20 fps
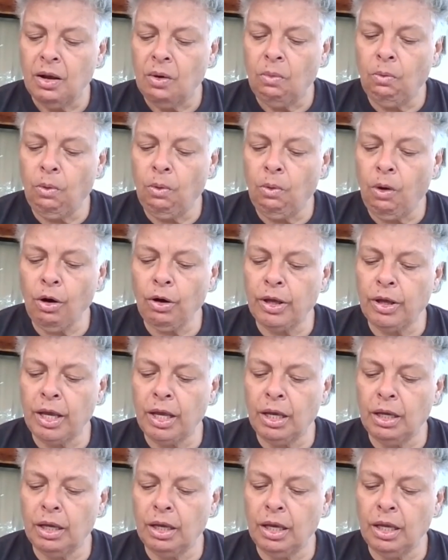
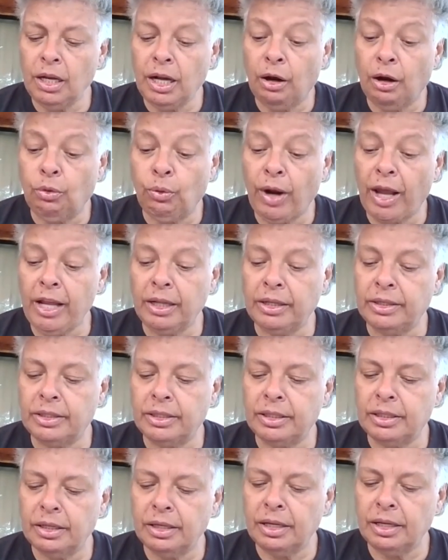walking in a
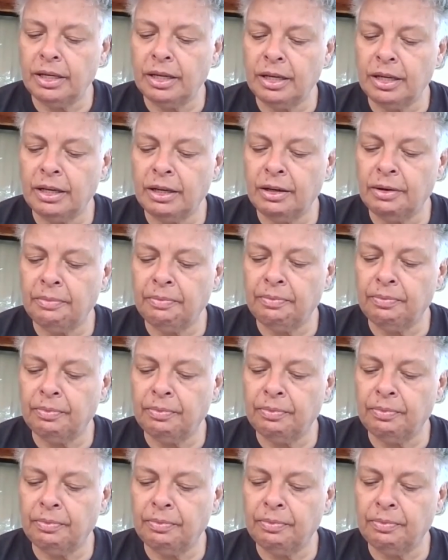great uh,